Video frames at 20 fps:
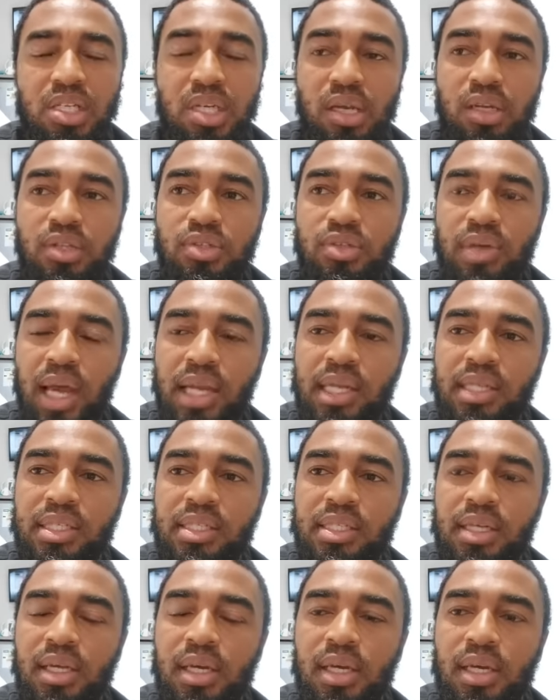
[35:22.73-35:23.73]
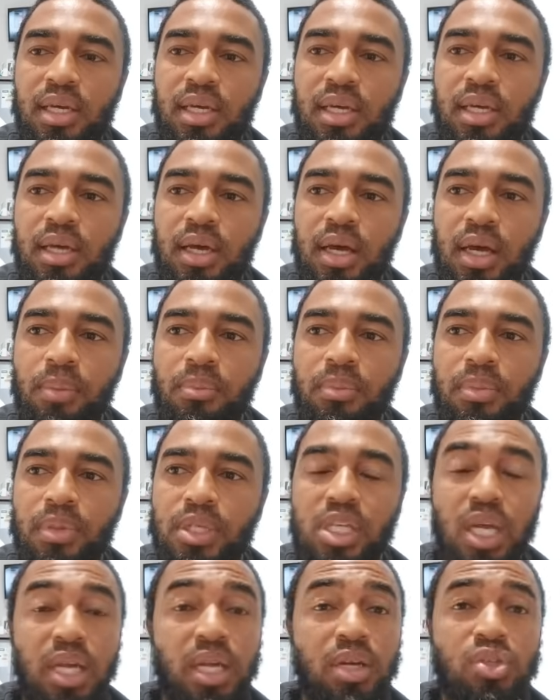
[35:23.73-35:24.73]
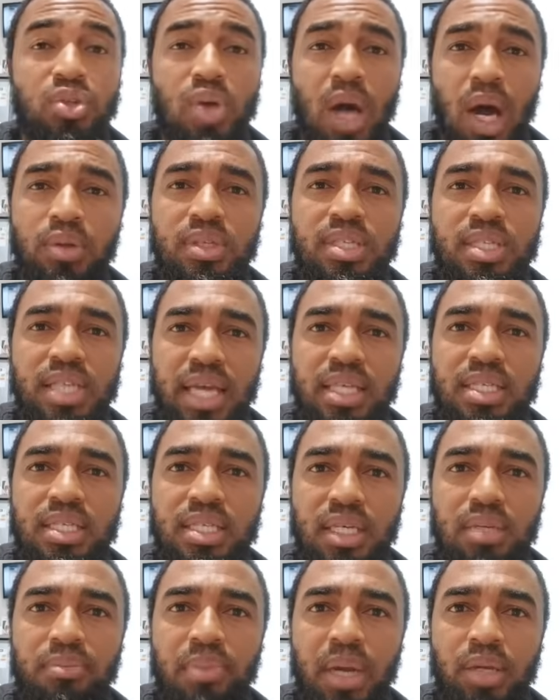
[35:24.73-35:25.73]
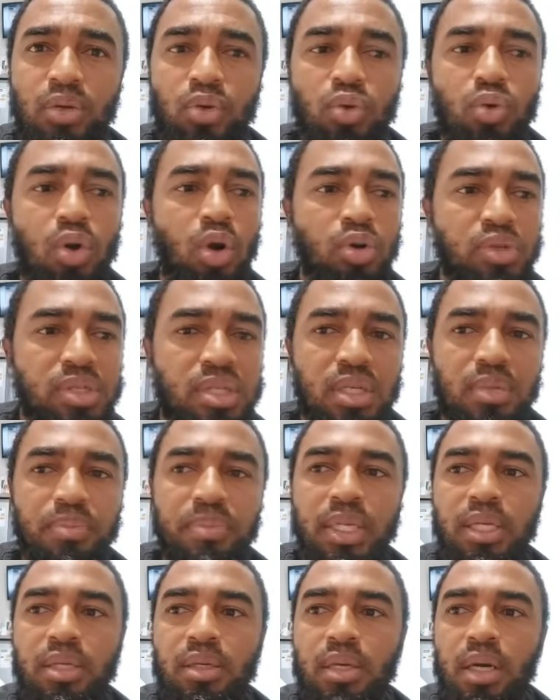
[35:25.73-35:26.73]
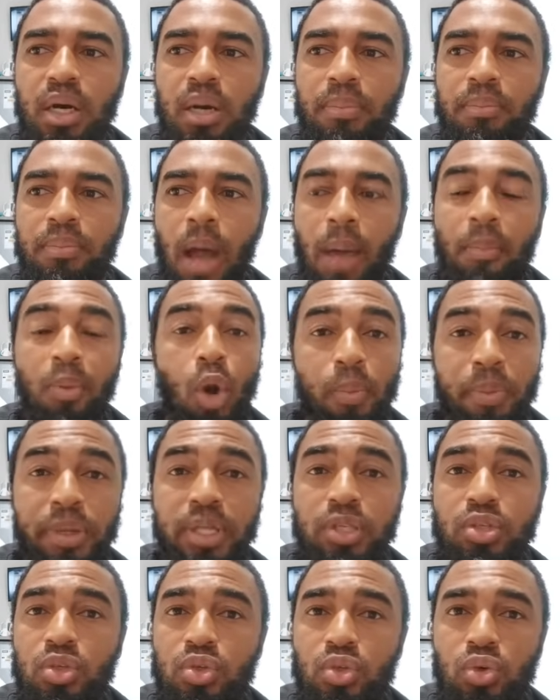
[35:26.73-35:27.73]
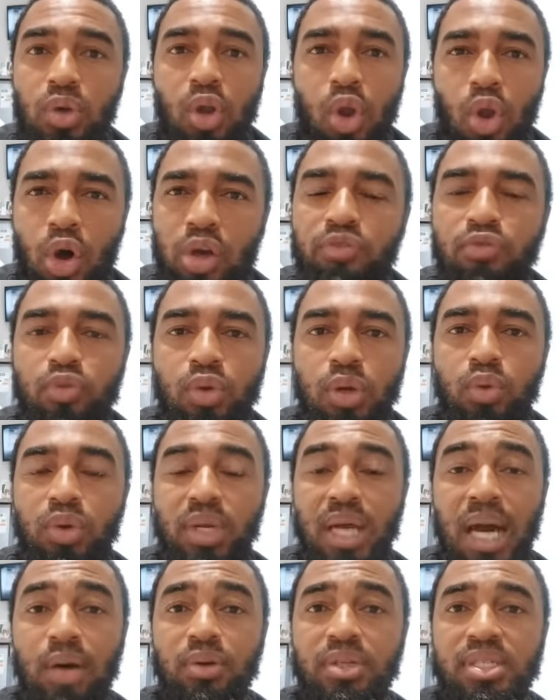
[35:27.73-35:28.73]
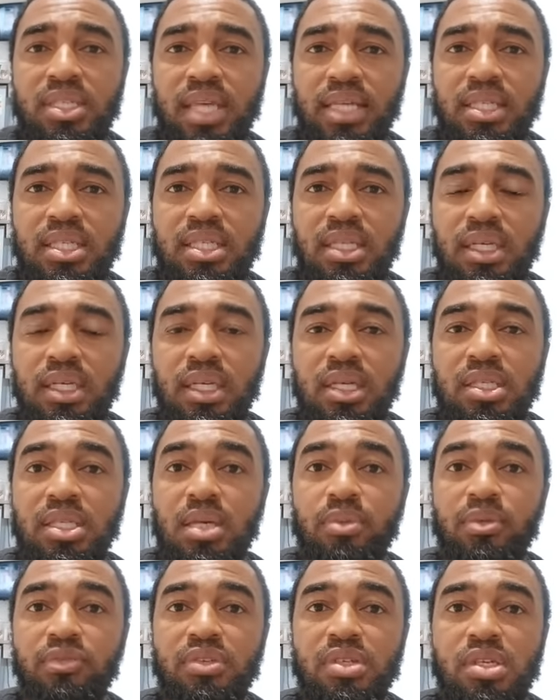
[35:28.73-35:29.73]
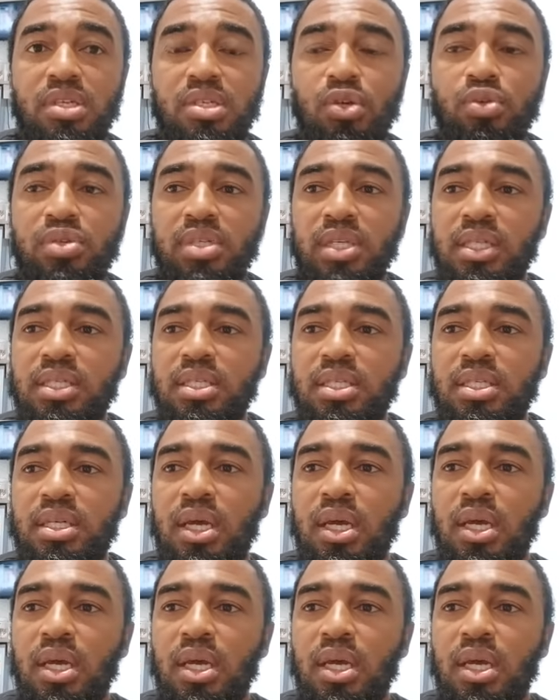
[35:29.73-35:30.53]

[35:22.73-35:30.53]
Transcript: Shout out to Alex. Um, shout out to Howard Sackstein, man, who hosted me. Um, I'm hoping to do a lot of work with Howard Sackstein and some of his associates.